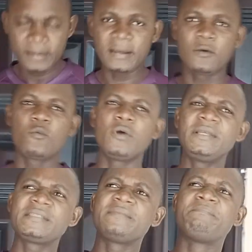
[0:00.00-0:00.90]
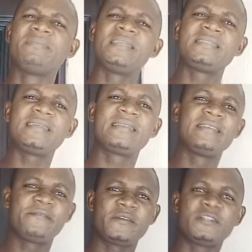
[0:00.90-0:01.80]
Now, what is the basic
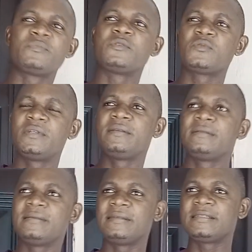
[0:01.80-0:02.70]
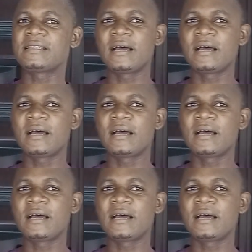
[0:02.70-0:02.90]
difference between this